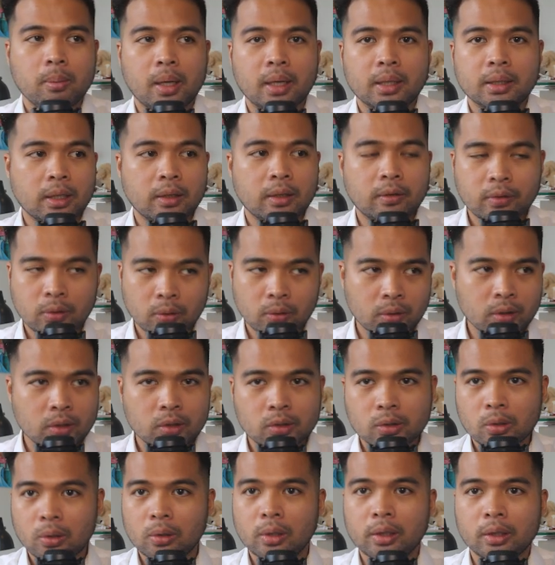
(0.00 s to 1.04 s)
But if you're
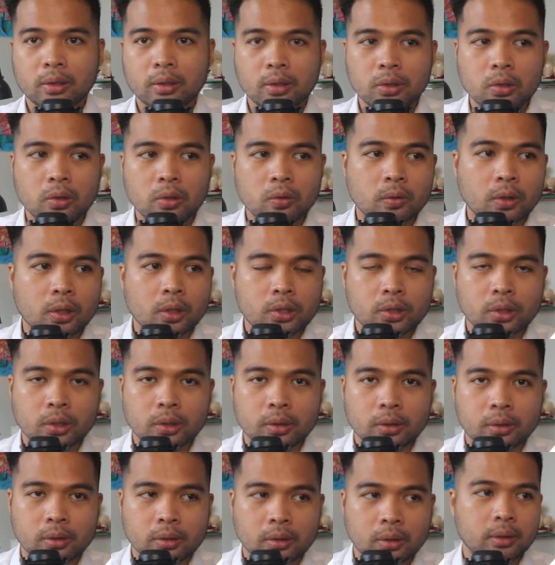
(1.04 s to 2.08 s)
installing the new
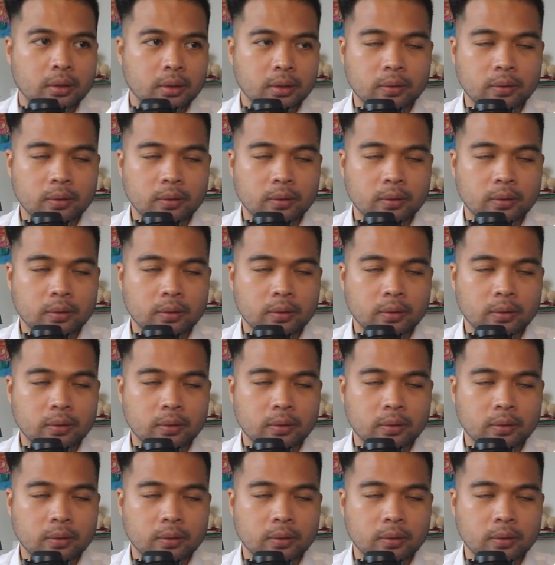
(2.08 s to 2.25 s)
version,